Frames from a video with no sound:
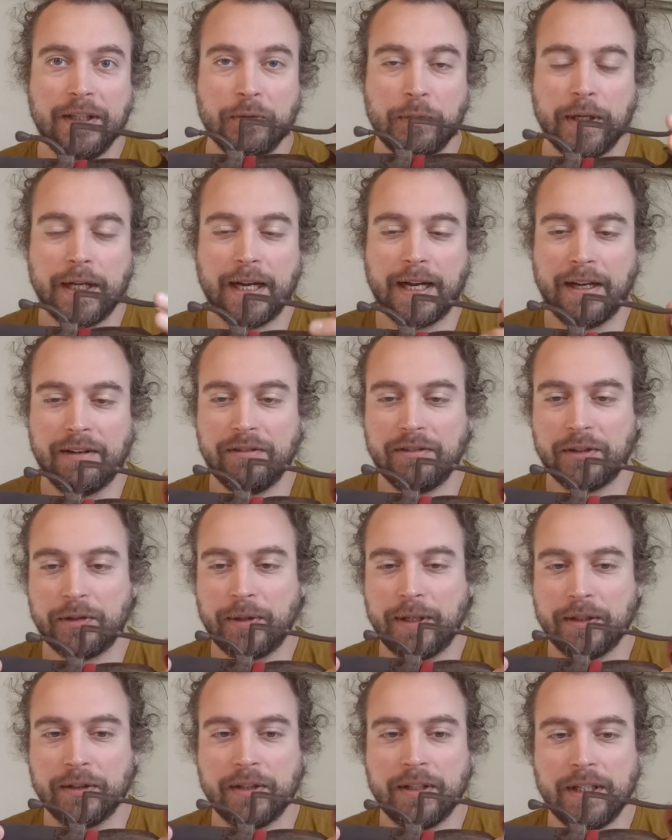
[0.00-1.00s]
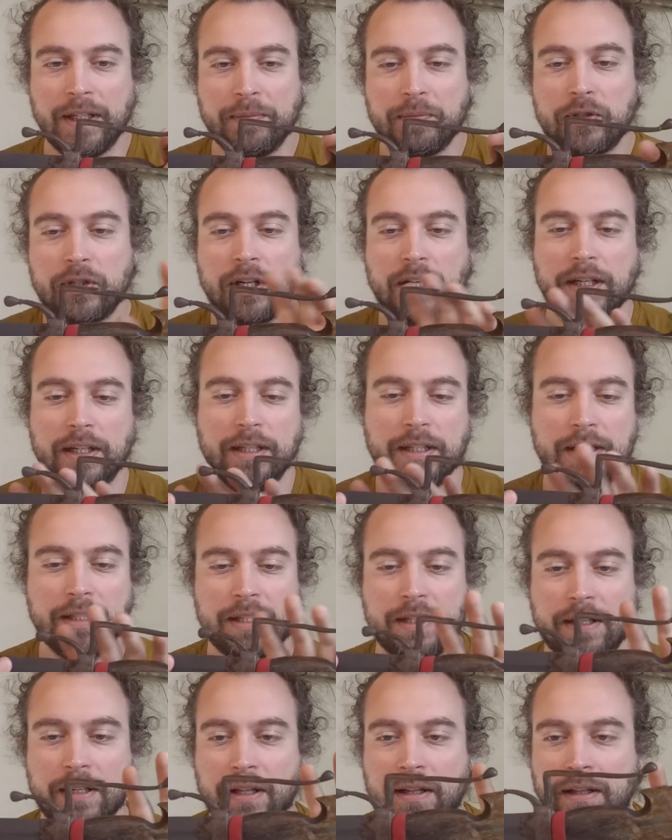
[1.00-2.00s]
we have around the Nimcha
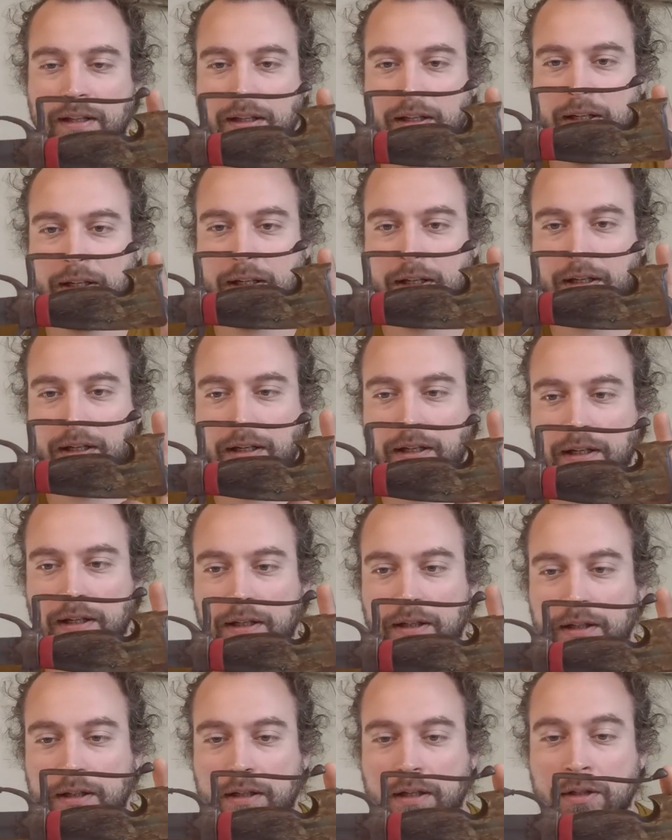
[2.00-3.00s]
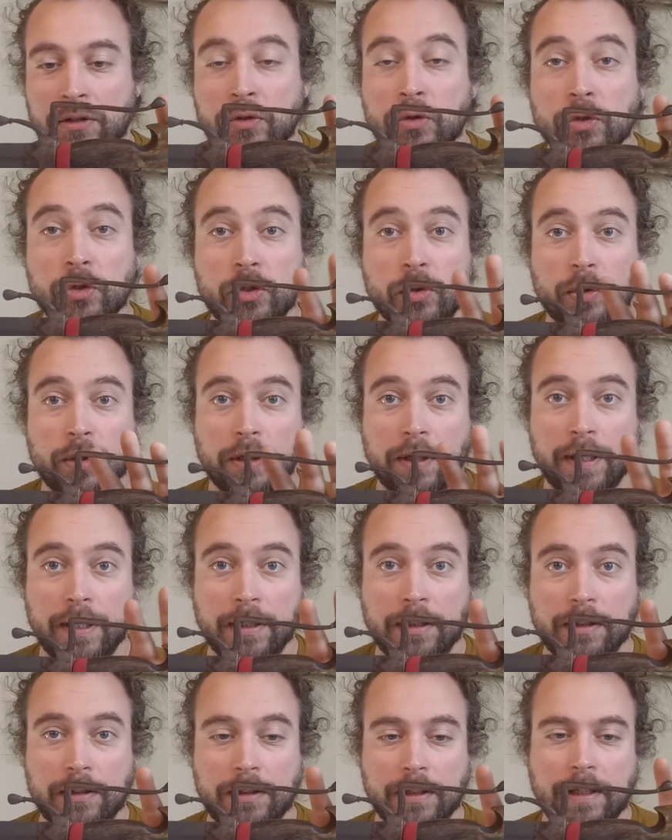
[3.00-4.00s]
is the unusual
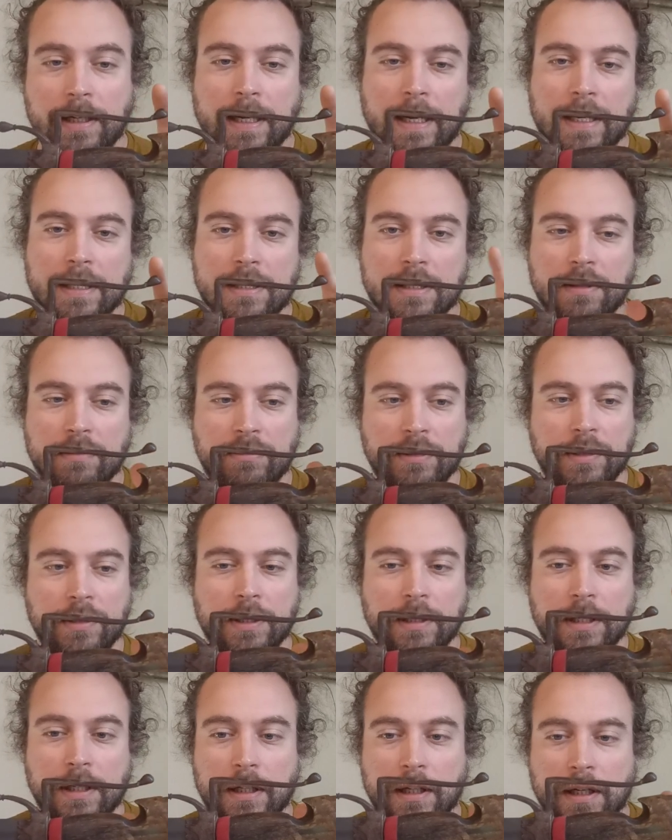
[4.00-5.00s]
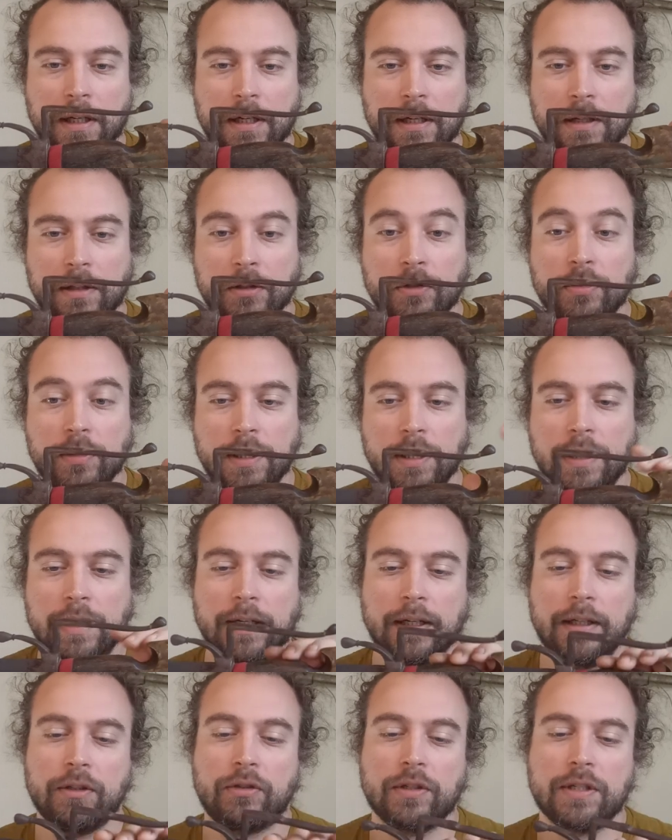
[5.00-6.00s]
hilt. It has the very unique
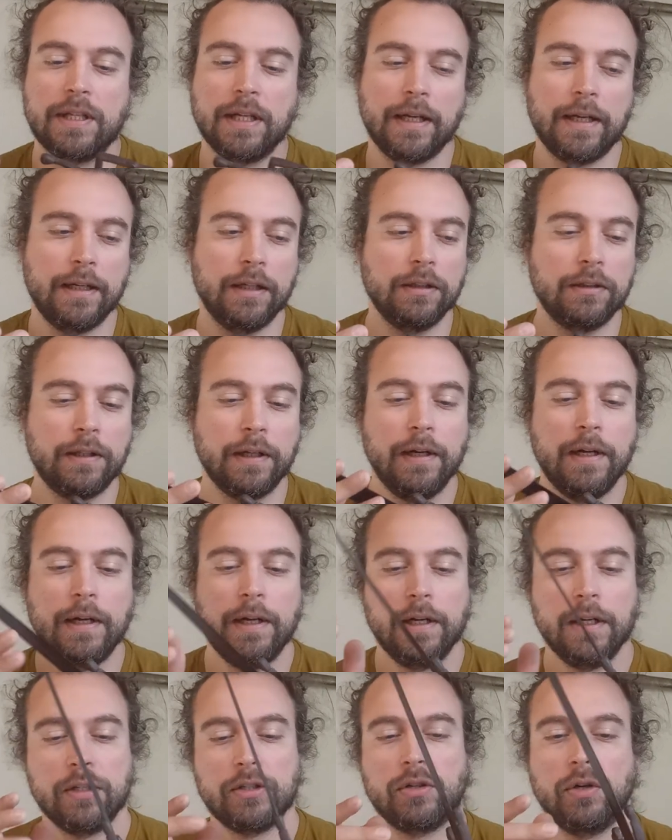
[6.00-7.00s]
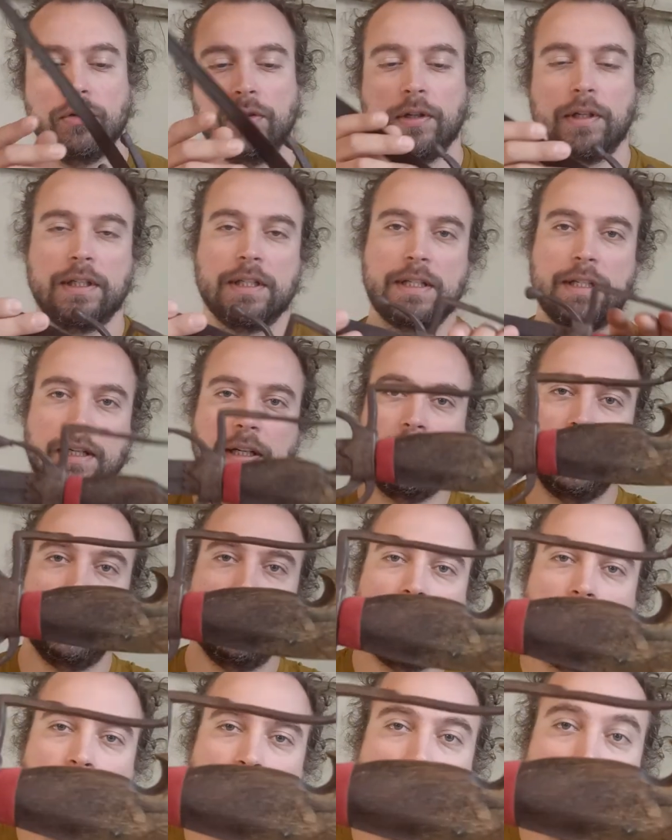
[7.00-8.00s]
and interesting hilt. So you can see it
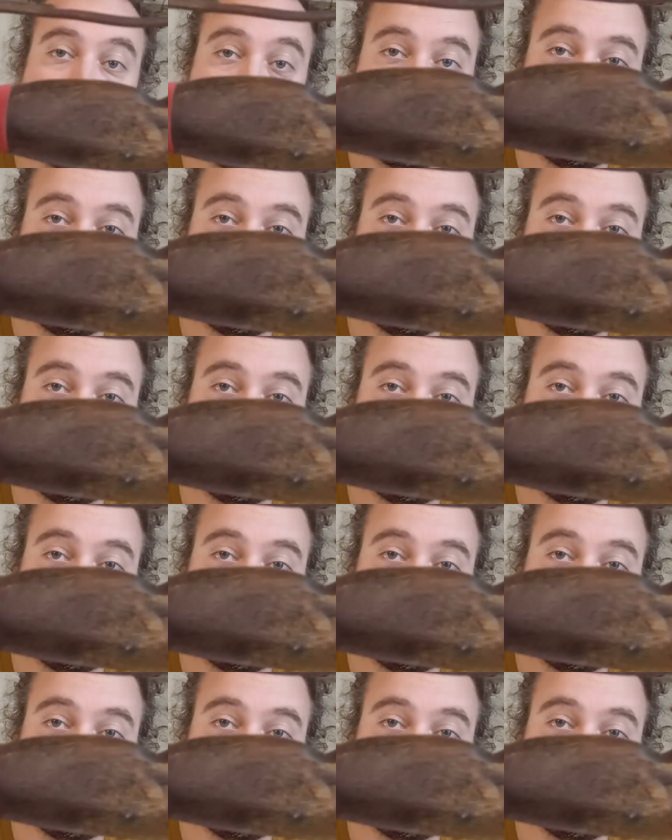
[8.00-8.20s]
here, but